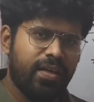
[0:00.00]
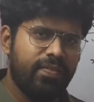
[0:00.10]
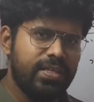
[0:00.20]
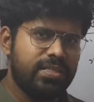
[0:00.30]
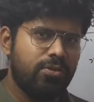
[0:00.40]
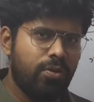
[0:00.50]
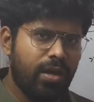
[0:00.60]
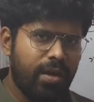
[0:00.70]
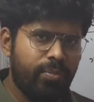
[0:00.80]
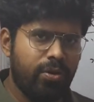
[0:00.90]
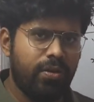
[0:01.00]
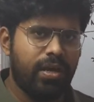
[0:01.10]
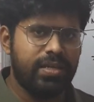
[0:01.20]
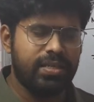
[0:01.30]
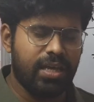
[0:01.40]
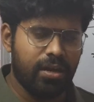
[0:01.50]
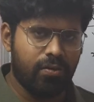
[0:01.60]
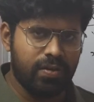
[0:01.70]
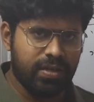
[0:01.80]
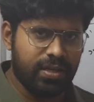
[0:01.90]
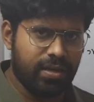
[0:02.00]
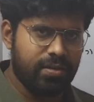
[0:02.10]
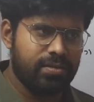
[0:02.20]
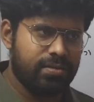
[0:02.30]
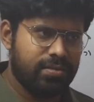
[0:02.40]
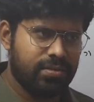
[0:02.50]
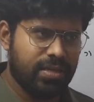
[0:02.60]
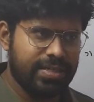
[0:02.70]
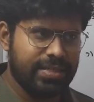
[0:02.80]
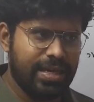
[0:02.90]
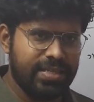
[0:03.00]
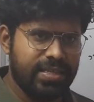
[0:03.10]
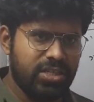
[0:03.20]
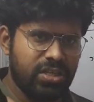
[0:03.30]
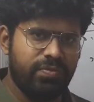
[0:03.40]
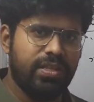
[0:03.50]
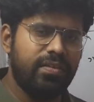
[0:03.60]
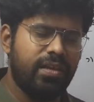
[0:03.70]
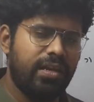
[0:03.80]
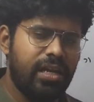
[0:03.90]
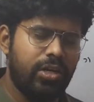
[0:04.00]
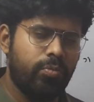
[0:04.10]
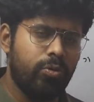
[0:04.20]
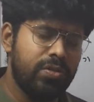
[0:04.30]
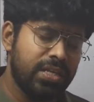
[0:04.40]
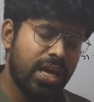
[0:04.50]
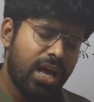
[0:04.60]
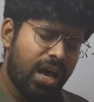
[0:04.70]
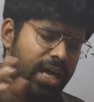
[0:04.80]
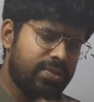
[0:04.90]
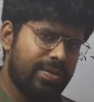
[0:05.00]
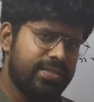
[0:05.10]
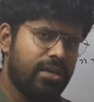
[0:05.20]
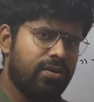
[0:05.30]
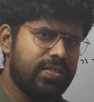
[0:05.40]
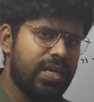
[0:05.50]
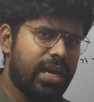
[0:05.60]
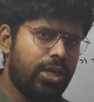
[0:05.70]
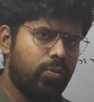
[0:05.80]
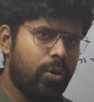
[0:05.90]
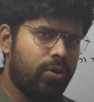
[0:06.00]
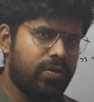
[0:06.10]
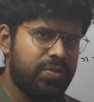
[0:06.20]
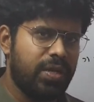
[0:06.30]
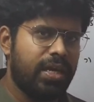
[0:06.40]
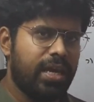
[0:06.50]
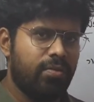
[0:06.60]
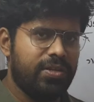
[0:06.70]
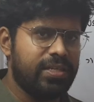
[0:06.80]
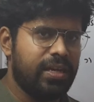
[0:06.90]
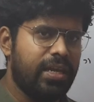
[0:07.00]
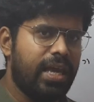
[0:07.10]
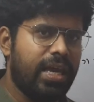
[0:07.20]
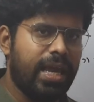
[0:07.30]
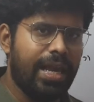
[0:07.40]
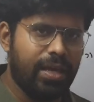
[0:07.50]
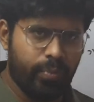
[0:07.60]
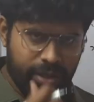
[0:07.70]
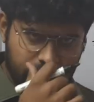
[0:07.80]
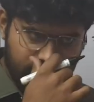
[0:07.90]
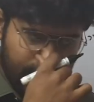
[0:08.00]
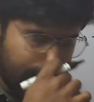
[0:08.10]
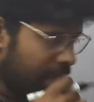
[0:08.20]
This uric, hyperuric acid can cause crystallization within the renal tubules as well as they cause direct tubular toxicity can result in AKA-like picture.